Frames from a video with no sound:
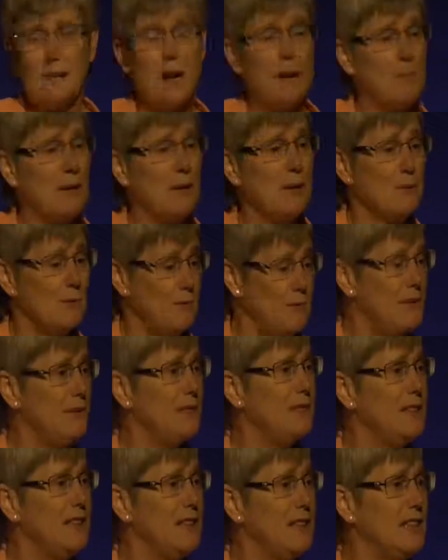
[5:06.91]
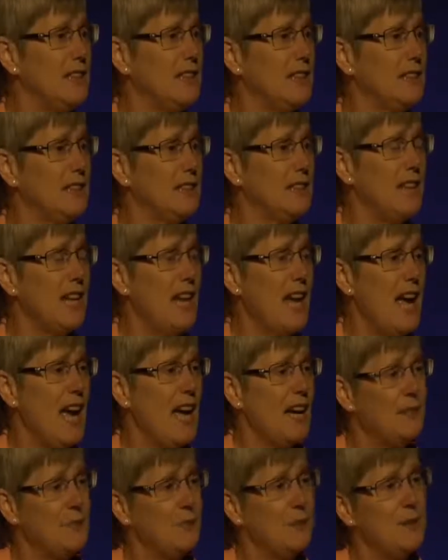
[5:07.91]
about 15 years
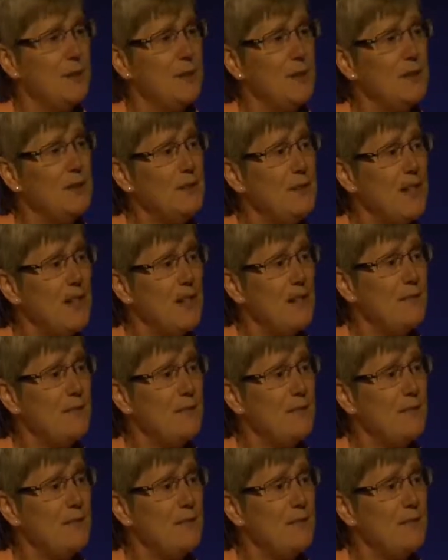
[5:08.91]
has revealed that,